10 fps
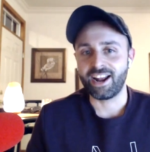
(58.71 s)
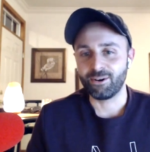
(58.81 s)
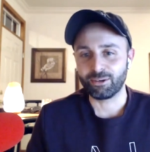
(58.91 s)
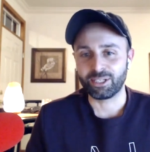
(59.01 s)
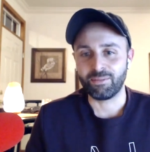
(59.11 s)
And
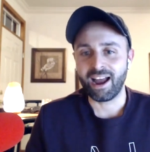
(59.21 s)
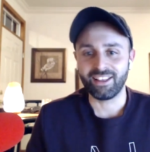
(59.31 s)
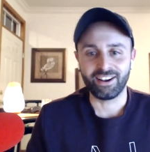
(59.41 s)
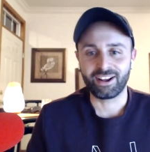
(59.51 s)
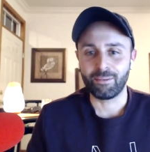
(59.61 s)
you were
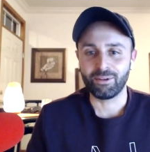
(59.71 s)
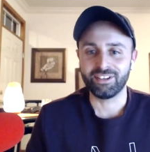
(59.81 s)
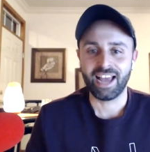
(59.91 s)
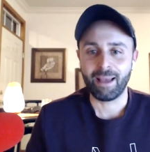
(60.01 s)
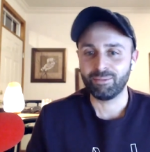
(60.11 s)
smiling a couple of
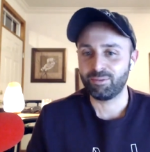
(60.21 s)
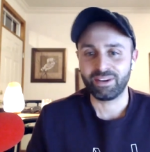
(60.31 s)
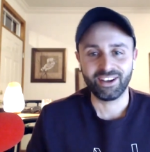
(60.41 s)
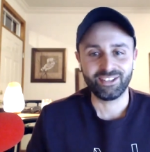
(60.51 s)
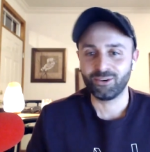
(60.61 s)
times
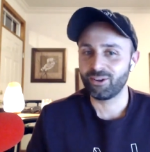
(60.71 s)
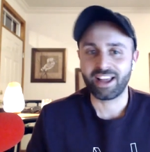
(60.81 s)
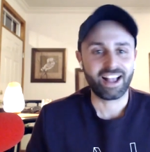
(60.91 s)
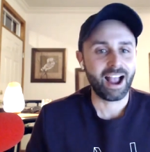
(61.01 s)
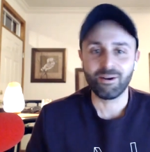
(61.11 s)
because you were
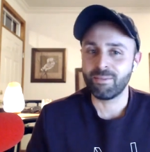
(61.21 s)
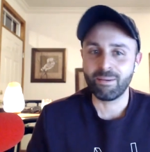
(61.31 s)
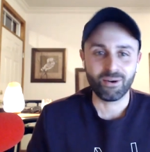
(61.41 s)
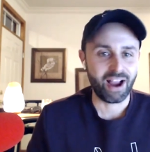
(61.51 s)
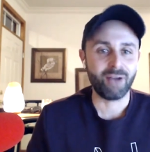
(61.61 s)
like, I
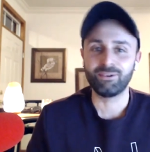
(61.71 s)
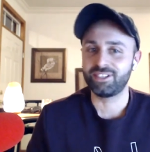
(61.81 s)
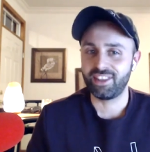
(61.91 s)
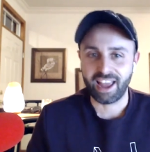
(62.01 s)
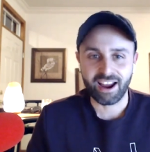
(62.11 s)
remember I
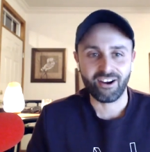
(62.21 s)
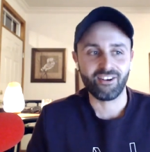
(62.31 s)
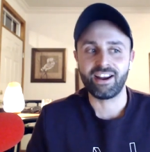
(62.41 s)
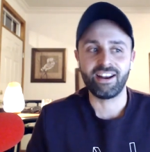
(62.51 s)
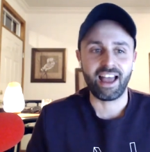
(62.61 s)
was
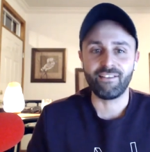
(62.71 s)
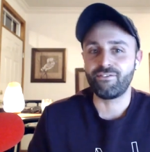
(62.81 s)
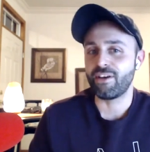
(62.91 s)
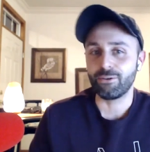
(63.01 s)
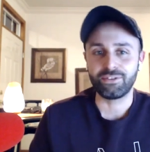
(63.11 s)
there and I
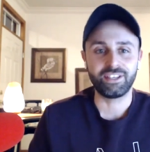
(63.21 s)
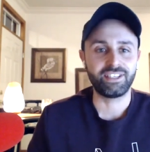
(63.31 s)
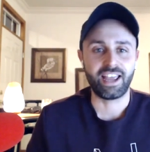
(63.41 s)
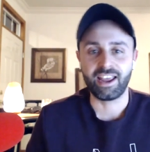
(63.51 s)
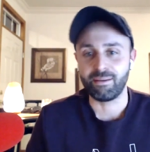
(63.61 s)
felt the
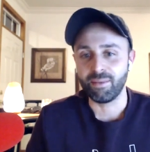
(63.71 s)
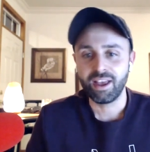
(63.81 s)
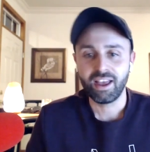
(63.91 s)
same